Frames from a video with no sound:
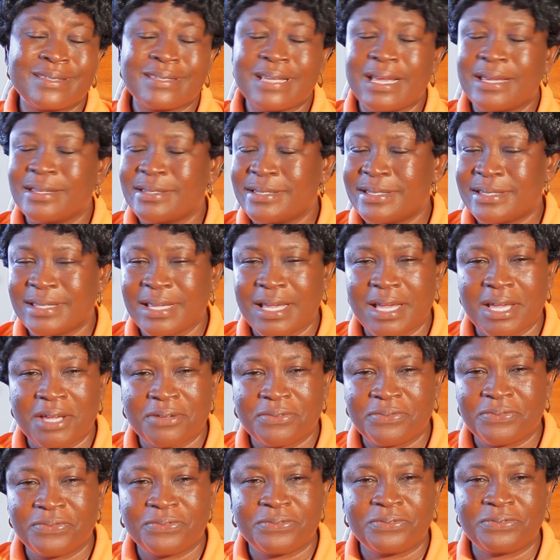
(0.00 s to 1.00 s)
and
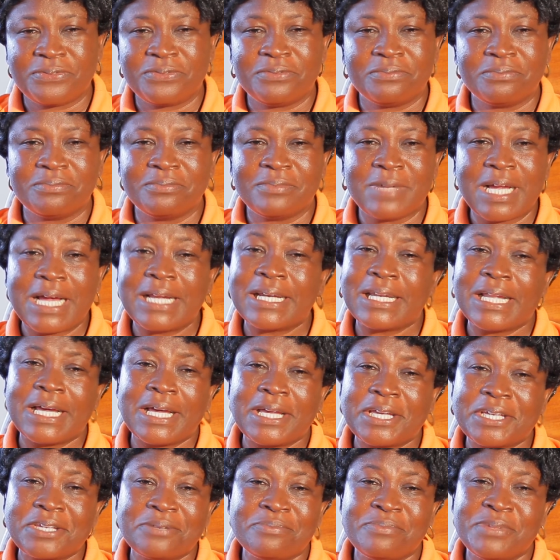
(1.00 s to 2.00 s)
staff
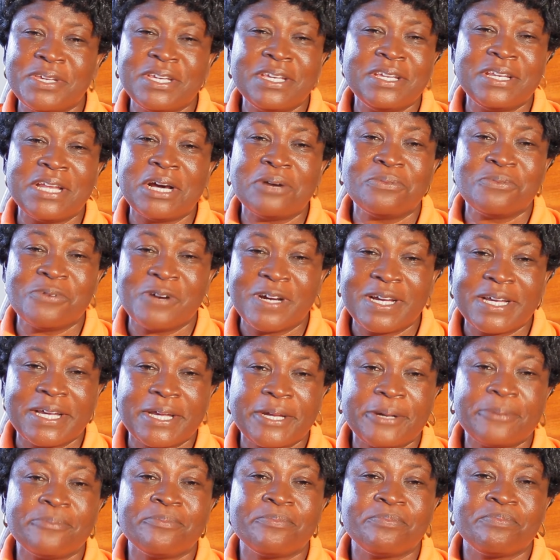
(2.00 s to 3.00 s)
alike being
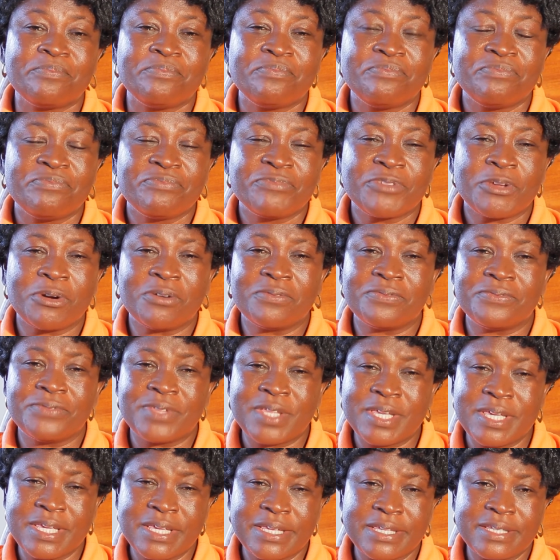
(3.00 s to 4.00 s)
aware of
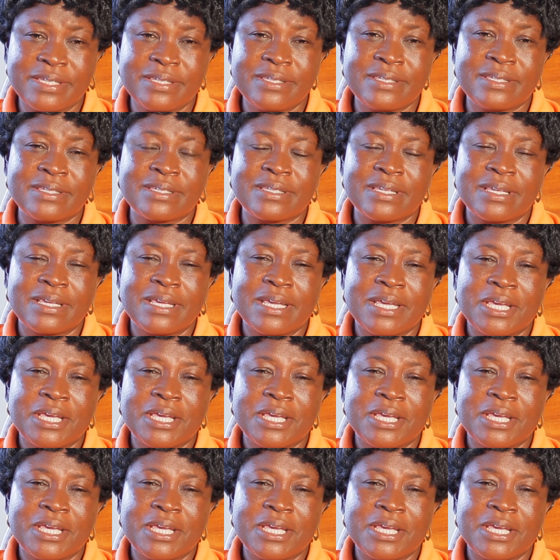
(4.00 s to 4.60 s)
these,